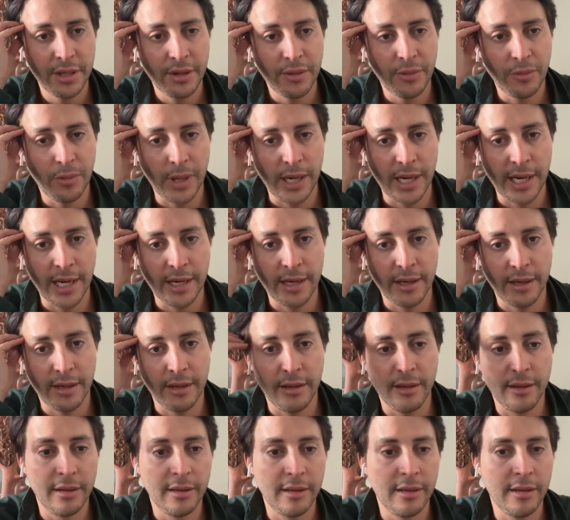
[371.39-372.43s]

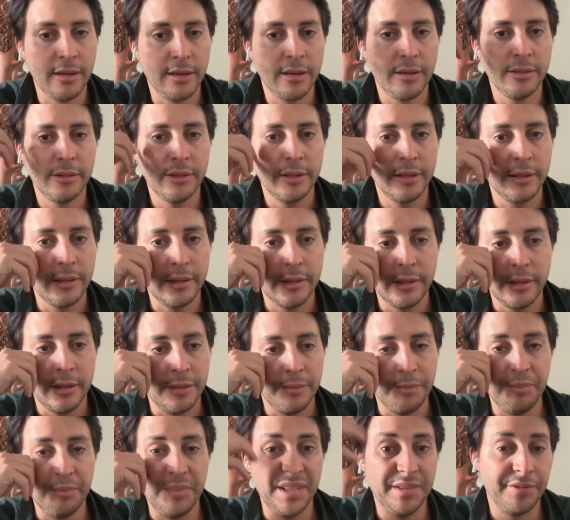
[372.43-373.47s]
where
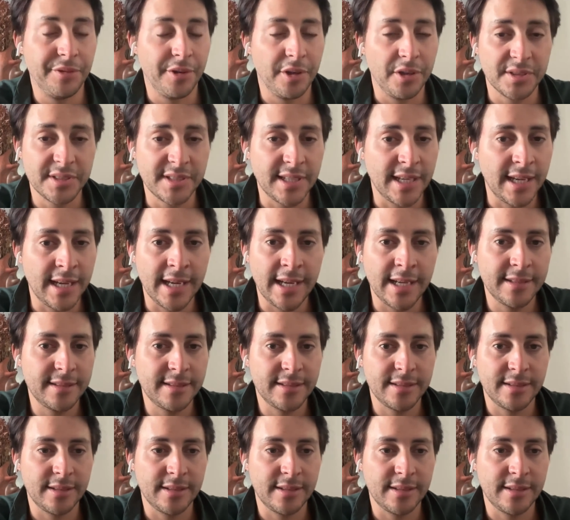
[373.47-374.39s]
before that,